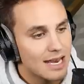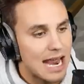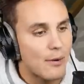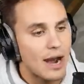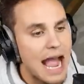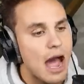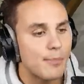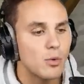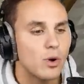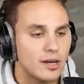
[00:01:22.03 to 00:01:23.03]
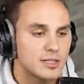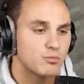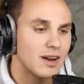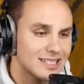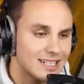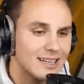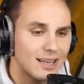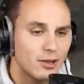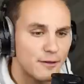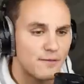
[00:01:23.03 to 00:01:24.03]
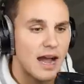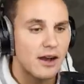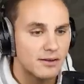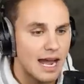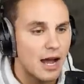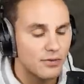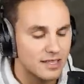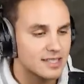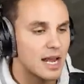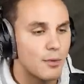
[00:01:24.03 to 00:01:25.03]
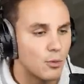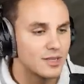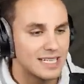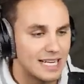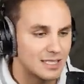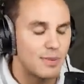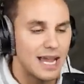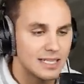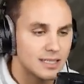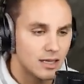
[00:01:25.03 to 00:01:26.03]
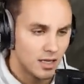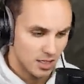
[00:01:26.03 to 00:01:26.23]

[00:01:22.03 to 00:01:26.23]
Now, what happened was Preston clearly found out that someone was in his base.